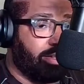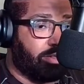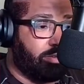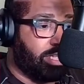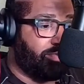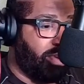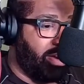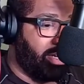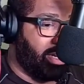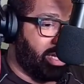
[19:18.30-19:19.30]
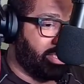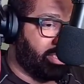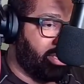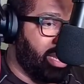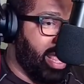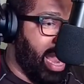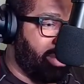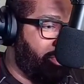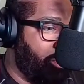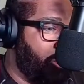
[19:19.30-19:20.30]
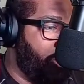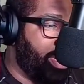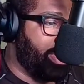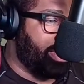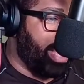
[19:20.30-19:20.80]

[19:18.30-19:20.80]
Chris Brown and Usher. I don't know who wins